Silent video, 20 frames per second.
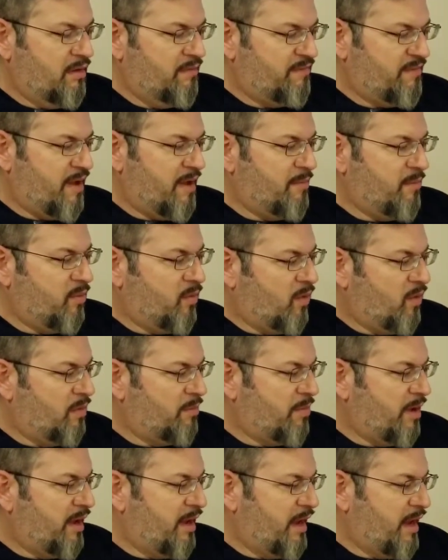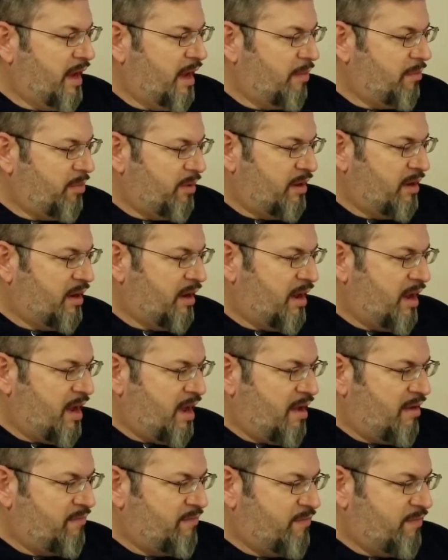If I'm on my app and I
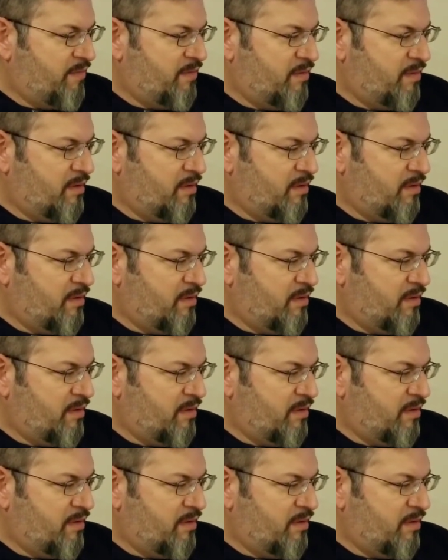have